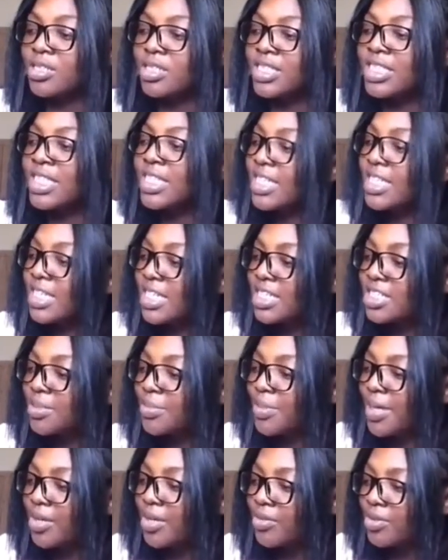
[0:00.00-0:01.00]
Get it out your
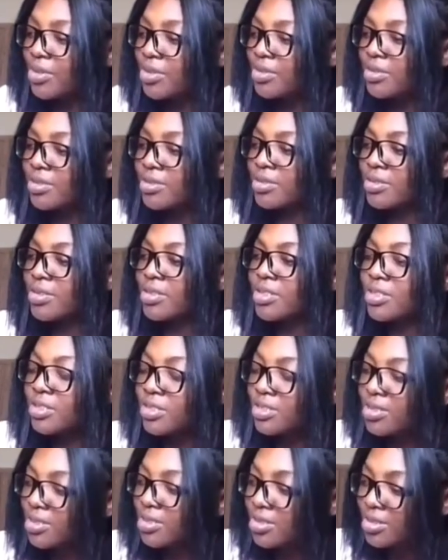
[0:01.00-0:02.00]
mouth.
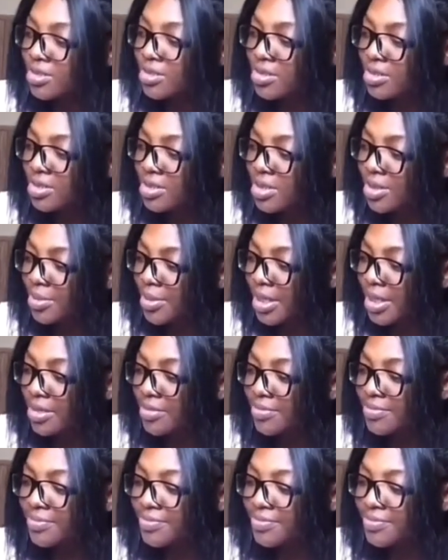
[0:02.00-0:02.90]
Give me that.